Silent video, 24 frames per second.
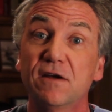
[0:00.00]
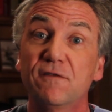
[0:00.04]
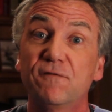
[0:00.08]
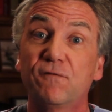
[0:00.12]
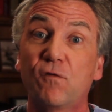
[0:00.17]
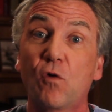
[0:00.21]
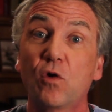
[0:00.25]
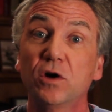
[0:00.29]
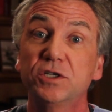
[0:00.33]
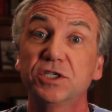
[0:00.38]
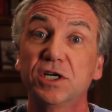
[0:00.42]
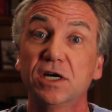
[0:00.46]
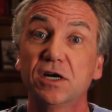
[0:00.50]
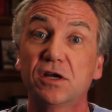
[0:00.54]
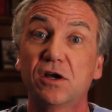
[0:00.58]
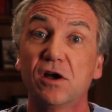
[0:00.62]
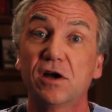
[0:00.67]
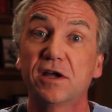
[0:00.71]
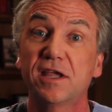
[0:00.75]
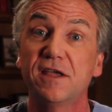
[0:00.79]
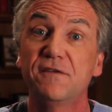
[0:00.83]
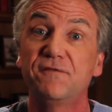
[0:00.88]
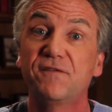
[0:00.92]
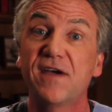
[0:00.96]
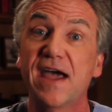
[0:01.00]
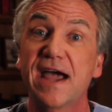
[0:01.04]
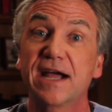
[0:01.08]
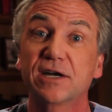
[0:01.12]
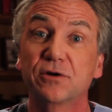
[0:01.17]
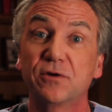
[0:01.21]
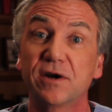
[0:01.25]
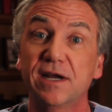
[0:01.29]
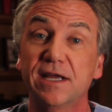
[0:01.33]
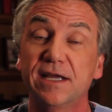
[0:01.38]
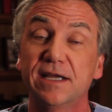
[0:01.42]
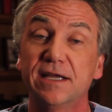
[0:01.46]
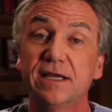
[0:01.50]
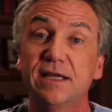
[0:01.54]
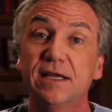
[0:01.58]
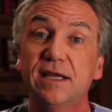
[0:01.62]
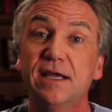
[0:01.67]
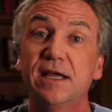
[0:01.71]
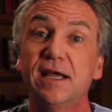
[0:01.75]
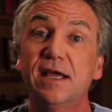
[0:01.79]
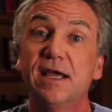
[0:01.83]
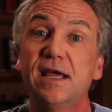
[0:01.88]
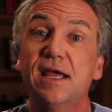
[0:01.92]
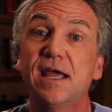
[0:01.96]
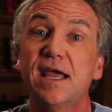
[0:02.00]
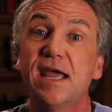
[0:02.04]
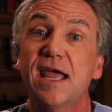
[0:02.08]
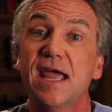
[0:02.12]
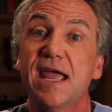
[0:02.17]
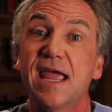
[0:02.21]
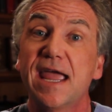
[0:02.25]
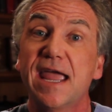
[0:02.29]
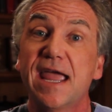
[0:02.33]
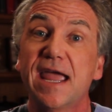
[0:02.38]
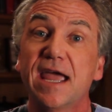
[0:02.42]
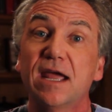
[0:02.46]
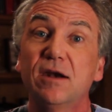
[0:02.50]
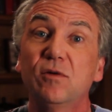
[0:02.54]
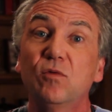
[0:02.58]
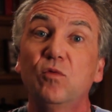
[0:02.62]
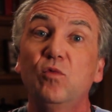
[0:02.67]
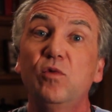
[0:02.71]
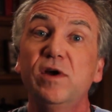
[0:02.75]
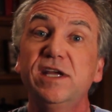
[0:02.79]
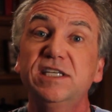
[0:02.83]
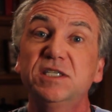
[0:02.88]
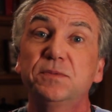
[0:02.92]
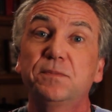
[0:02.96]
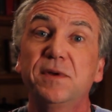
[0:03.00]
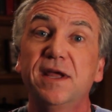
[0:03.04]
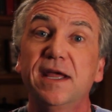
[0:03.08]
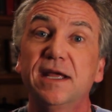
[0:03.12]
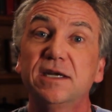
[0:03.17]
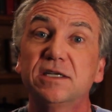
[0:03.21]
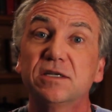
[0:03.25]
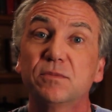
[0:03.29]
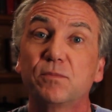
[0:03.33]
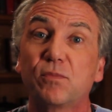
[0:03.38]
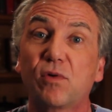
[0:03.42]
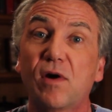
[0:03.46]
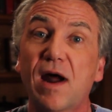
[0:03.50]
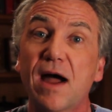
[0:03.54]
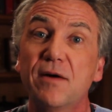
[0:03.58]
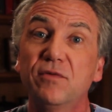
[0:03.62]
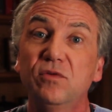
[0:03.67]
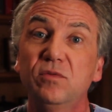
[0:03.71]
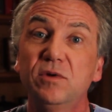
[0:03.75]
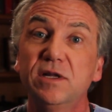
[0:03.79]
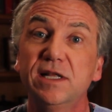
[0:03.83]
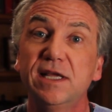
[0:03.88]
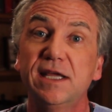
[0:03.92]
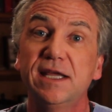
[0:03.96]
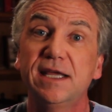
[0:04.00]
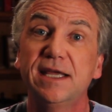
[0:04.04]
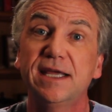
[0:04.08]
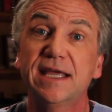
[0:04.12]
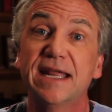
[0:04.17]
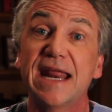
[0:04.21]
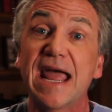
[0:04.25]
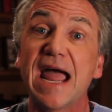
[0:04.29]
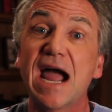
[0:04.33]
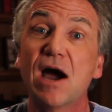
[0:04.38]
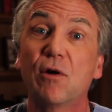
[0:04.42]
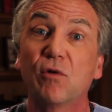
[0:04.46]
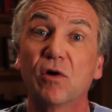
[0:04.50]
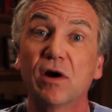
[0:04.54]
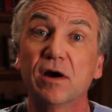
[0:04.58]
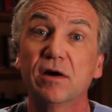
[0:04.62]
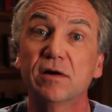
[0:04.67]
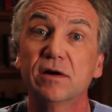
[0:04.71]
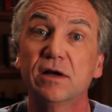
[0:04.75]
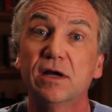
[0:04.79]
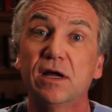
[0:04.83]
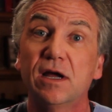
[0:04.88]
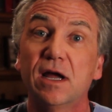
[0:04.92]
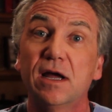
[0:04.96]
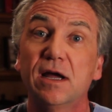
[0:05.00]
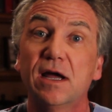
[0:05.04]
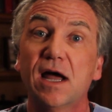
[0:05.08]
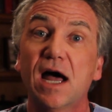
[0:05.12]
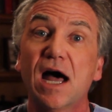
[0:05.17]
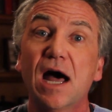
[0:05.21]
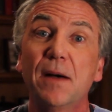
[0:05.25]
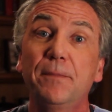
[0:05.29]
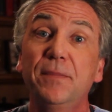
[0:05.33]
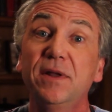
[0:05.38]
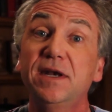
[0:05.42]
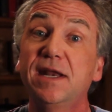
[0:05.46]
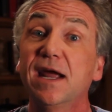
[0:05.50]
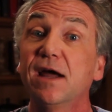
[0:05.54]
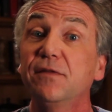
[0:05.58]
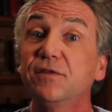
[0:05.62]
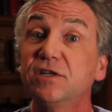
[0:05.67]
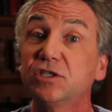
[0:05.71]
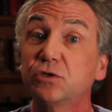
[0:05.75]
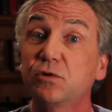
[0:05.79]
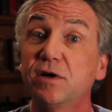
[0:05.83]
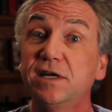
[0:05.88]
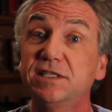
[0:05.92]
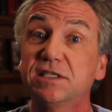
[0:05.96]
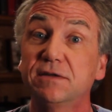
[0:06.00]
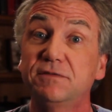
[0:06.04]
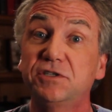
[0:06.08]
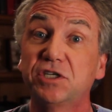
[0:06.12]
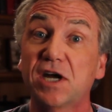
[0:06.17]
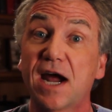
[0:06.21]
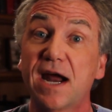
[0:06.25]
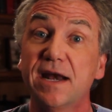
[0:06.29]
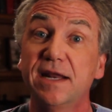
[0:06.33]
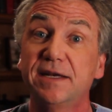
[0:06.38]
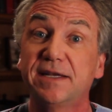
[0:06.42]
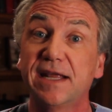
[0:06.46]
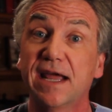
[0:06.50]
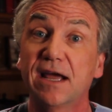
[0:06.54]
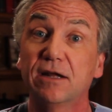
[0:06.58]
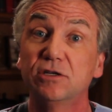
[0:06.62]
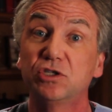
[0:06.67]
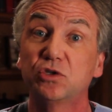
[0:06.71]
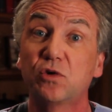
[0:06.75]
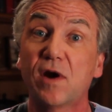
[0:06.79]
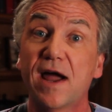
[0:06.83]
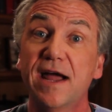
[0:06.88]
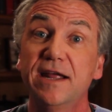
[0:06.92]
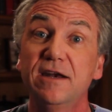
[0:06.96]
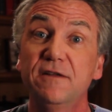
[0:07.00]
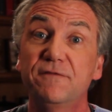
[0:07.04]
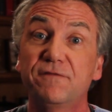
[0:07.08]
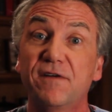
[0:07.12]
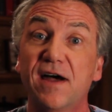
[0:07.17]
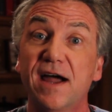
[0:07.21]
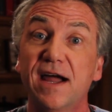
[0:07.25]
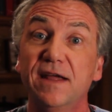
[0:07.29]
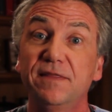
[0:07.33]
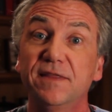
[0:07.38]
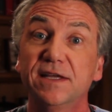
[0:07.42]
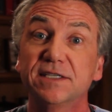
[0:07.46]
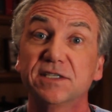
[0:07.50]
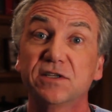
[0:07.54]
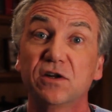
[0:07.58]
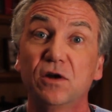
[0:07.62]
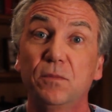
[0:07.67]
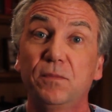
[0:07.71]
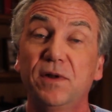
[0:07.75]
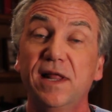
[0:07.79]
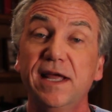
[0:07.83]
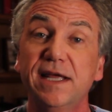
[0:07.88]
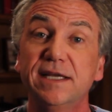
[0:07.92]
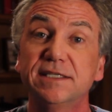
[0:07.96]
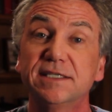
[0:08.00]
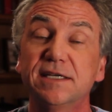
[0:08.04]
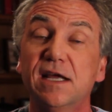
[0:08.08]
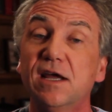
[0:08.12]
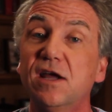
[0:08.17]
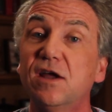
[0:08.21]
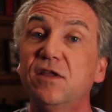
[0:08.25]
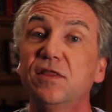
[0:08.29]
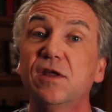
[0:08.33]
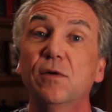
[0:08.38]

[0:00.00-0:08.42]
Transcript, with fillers: fortune cookie factory. And we spent probably an hour up and down the streets of Chinatown trying to find this little place.